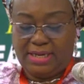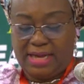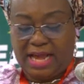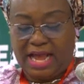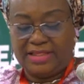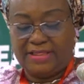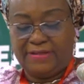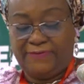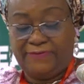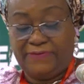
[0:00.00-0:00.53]

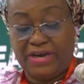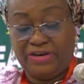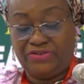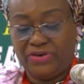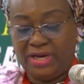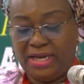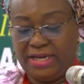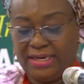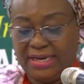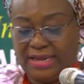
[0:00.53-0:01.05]
at the
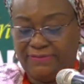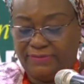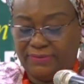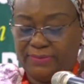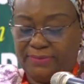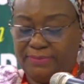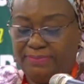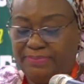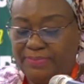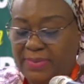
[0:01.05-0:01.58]
federal
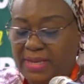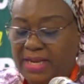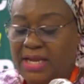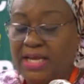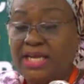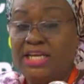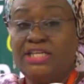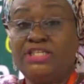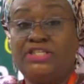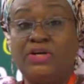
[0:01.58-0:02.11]
level,
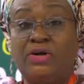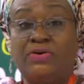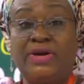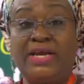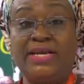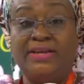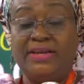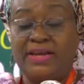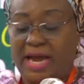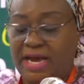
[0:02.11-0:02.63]
is
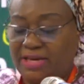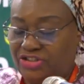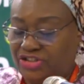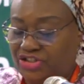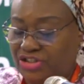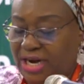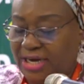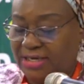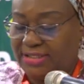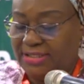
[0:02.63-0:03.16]
already
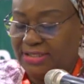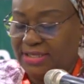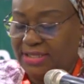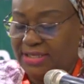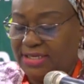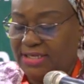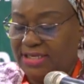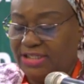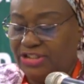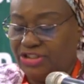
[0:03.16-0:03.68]

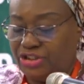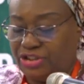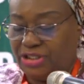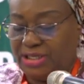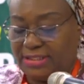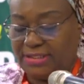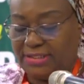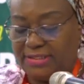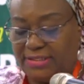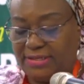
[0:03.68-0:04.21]
attracting the
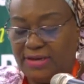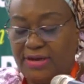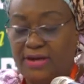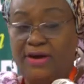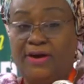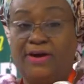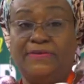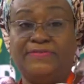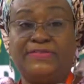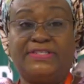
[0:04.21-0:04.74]
interest
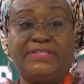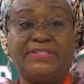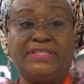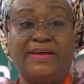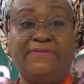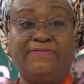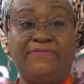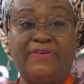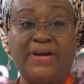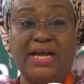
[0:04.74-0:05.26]
of
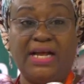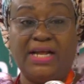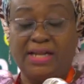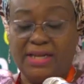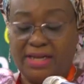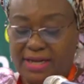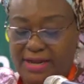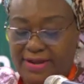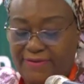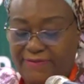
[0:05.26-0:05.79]

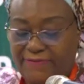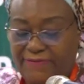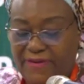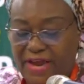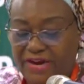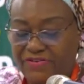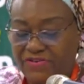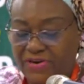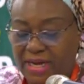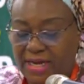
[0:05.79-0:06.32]
several
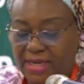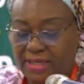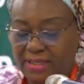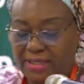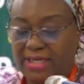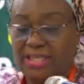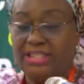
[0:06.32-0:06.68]
federal